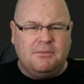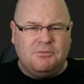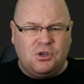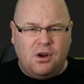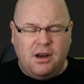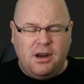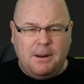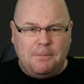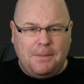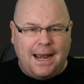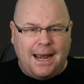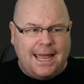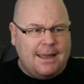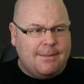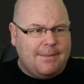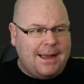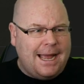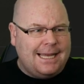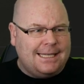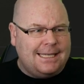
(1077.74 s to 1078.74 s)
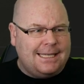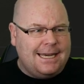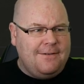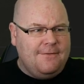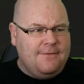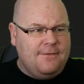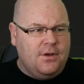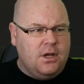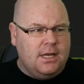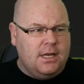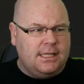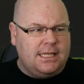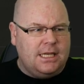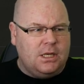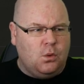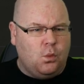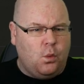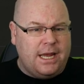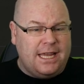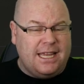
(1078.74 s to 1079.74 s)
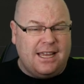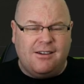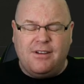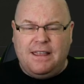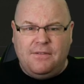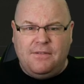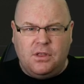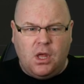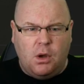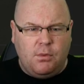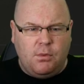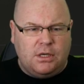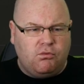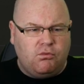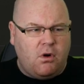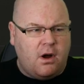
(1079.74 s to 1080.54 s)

Trying to play him as an inverted winger, even though he's